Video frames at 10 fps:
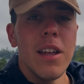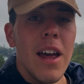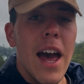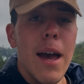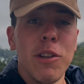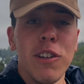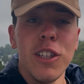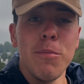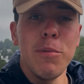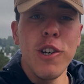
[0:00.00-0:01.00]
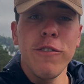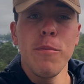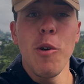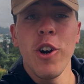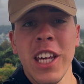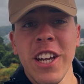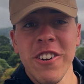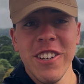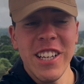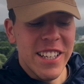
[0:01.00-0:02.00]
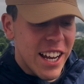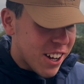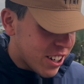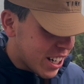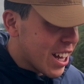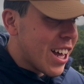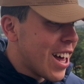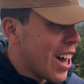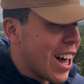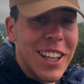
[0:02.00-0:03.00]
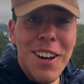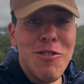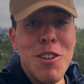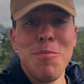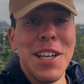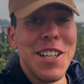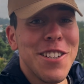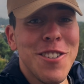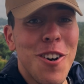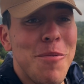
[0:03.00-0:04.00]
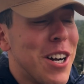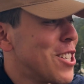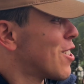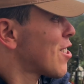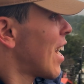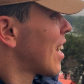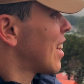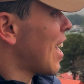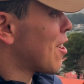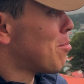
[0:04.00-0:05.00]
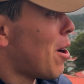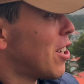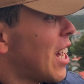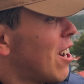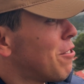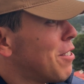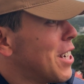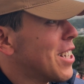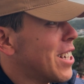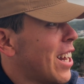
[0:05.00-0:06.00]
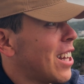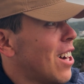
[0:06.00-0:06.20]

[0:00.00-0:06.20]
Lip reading: Absolutely beautiful morning here in T-Town. I love this place so much. It's kind of get that small town feel, and I love